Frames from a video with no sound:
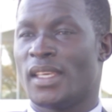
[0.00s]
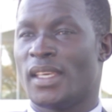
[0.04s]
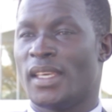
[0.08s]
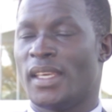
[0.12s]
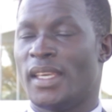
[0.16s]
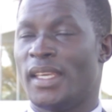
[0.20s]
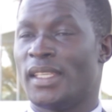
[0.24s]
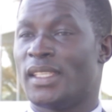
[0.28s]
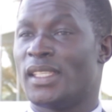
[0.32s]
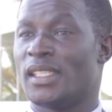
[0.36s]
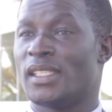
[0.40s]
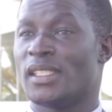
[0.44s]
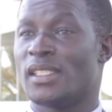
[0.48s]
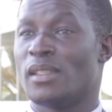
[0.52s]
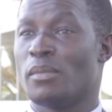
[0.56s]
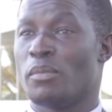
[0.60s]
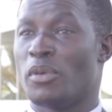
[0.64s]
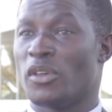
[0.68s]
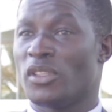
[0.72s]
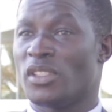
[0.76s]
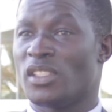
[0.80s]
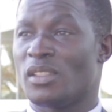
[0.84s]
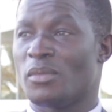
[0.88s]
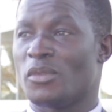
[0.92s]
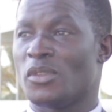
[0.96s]
It is
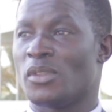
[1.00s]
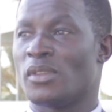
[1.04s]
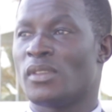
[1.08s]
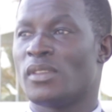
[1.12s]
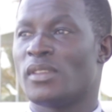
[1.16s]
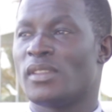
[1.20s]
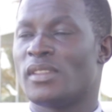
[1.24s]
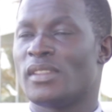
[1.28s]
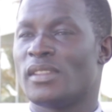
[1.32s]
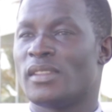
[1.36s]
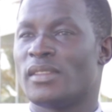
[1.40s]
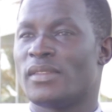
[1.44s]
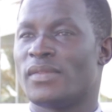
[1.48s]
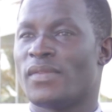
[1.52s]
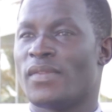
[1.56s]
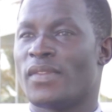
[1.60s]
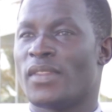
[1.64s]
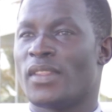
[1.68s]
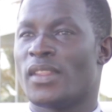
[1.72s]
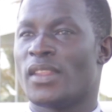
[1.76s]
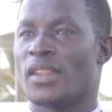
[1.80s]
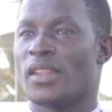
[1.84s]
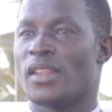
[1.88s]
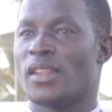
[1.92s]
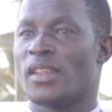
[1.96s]
impossible
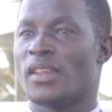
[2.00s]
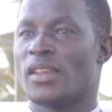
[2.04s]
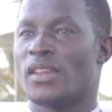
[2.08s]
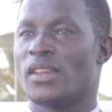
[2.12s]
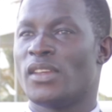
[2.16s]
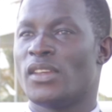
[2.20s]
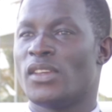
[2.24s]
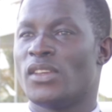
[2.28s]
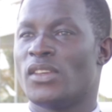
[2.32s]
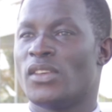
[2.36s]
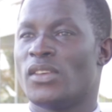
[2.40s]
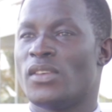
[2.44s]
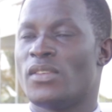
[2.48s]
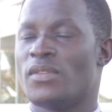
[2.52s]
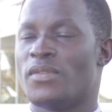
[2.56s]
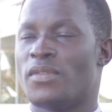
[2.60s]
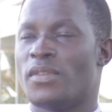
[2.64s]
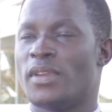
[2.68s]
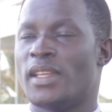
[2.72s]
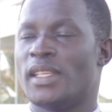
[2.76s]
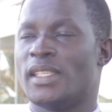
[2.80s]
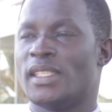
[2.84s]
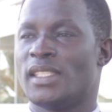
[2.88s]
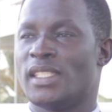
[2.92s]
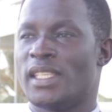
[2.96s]

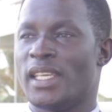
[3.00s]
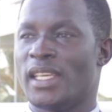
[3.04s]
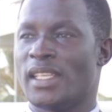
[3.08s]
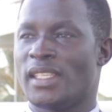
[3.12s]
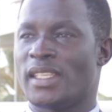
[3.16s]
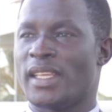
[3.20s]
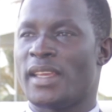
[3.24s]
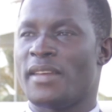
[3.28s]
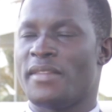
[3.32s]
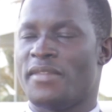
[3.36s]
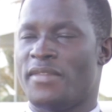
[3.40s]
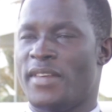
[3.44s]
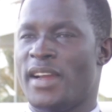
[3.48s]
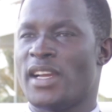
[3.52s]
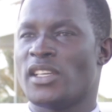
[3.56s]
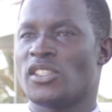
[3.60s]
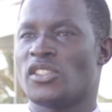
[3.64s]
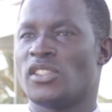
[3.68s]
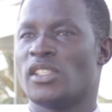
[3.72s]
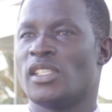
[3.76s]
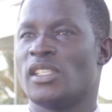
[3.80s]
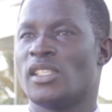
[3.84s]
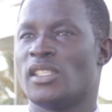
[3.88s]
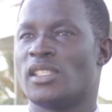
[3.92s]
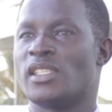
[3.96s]
for the state, a
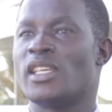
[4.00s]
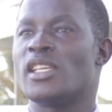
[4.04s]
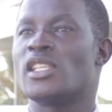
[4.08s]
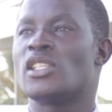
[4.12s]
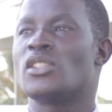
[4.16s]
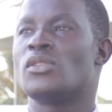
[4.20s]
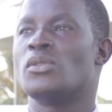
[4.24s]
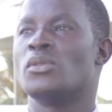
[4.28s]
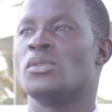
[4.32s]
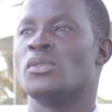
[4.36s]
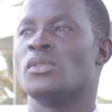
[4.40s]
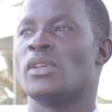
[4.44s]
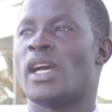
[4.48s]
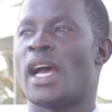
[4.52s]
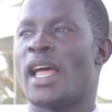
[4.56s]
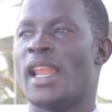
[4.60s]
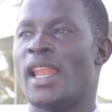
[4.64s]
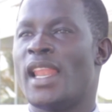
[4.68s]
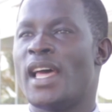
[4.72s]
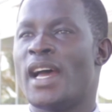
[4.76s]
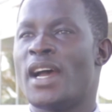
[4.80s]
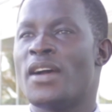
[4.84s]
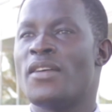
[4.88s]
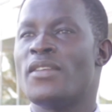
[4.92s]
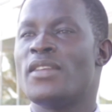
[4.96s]
functioning state, to
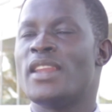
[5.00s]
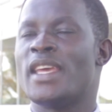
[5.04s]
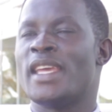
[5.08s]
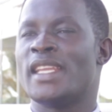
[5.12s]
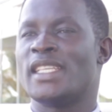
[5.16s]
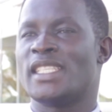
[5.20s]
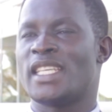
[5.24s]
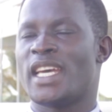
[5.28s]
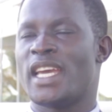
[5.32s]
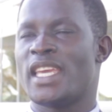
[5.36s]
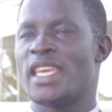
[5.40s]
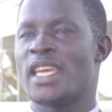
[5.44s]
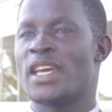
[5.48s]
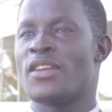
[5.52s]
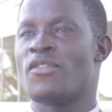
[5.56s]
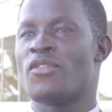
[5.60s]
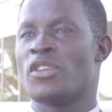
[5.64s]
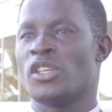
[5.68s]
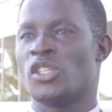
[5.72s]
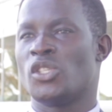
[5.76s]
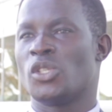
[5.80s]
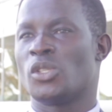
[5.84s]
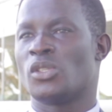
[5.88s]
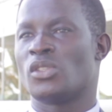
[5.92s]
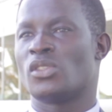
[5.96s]
allow the entire
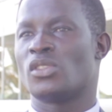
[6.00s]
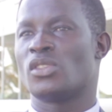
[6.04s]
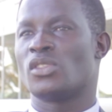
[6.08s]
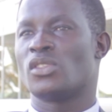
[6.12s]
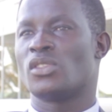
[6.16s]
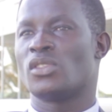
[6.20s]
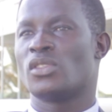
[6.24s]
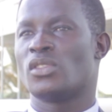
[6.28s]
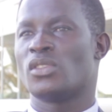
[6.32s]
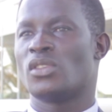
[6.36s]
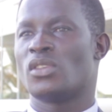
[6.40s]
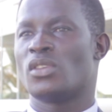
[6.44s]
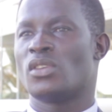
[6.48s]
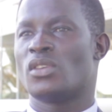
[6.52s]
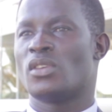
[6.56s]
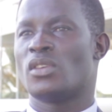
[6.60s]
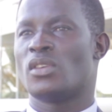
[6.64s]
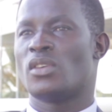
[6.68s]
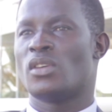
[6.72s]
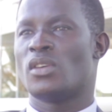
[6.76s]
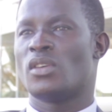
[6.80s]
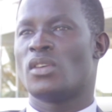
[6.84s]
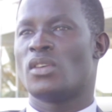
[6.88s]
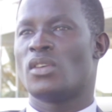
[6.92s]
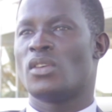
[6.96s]
region
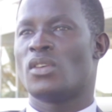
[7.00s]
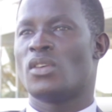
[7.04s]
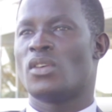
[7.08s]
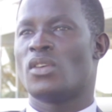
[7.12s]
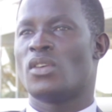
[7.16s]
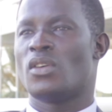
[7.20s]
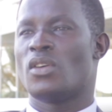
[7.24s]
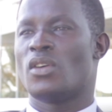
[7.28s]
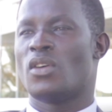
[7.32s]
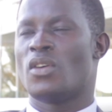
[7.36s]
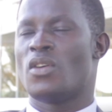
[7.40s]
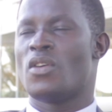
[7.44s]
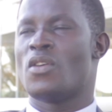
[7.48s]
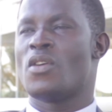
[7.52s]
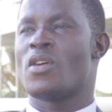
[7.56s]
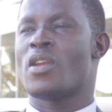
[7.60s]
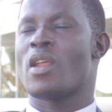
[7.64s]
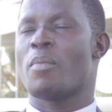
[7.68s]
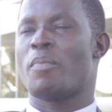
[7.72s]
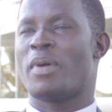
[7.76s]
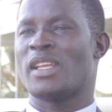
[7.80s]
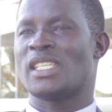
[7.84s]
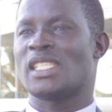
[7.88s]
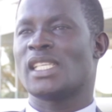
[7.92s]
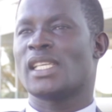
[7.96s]
or a
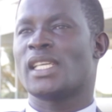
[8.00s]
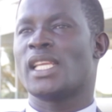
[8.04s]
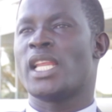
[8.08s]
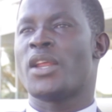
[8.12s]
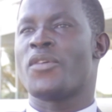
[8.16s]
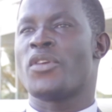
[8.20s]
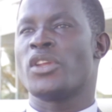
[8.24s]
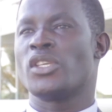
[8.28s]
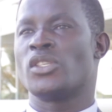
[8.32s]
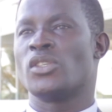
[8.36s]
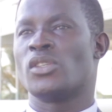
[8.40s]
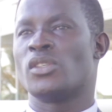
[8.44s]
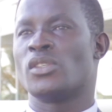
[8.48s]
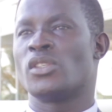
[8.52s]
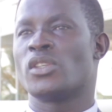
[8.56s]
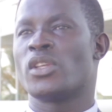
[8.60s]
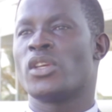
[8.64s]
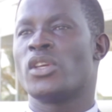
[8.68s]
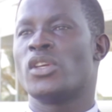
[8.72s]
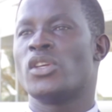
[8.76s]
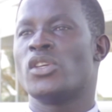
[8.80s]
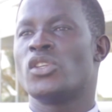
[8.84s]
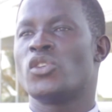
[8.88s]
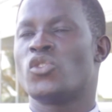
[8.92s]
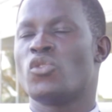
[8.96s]
particular region
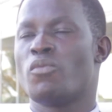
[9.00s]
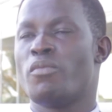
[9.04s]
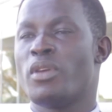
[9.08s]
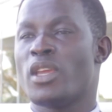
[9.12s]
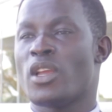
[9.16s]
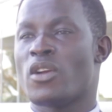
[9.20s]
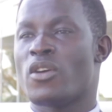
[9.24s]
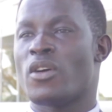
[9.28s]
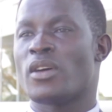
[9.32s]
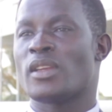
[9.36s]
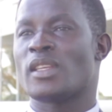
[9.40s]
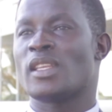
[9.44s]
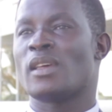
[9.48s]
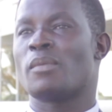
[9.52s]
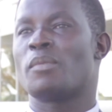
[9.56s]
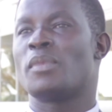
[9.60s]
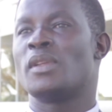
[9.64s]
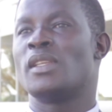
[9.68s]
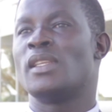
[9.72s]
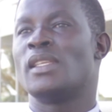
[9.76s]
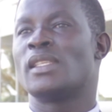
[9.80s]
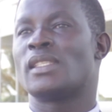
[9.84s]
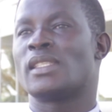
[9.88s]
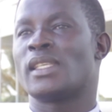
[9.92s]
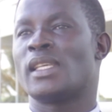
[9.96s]
to be caught up
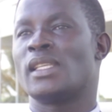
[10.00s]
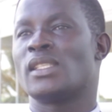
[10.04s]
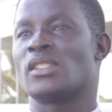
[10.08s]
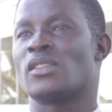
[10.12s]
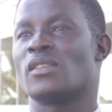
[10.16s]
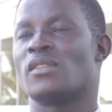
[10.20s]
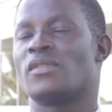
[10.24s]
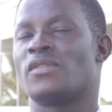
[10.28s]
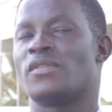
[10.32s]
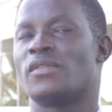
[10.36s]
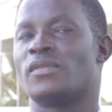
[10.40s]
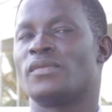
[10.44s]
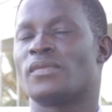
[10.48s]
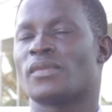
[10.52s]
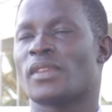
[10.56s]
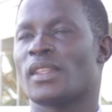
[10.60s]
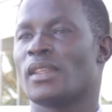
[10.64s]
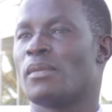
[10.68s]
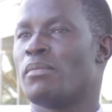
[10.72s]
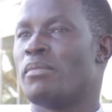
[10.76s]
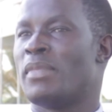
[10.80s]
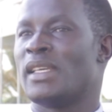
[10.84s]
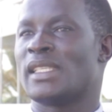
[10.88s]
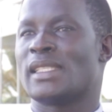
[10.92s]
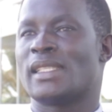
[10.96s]
in this sense of
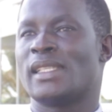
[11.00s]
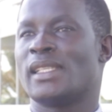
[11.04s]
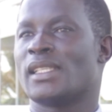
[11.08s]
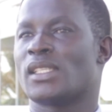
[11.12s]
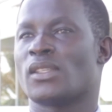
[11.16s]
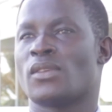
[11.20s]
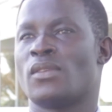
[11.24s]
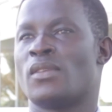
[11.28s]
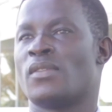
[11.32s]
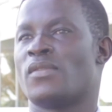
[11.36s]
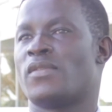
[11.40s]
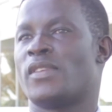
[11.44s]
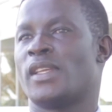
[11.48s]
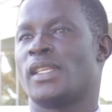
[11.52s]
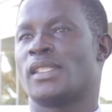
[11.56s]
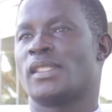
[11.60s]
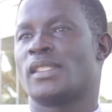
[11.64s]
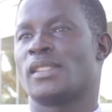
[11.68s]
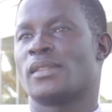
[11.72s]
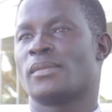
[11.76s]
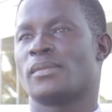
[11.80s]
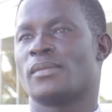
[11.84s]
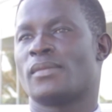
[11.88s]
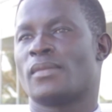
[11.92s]
baseless conflict.